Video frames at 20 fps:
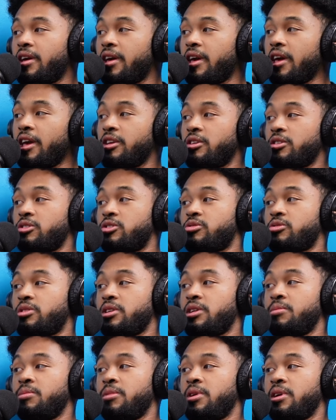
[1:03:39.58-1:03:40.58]
in your
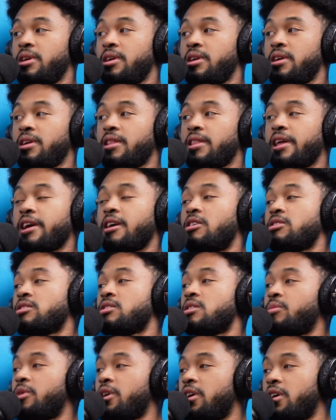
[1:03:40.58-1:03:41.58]
dream, like on
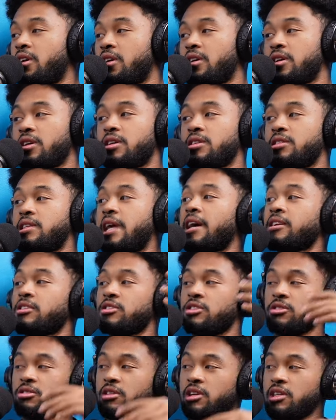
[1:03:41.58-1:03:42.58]
some uh Doctor
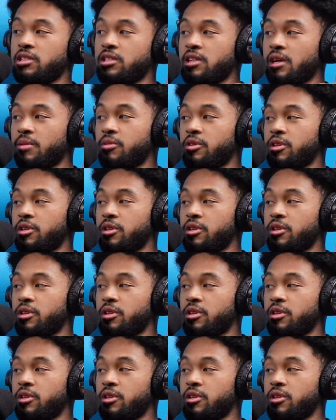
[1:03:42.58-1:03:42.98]
Strange type.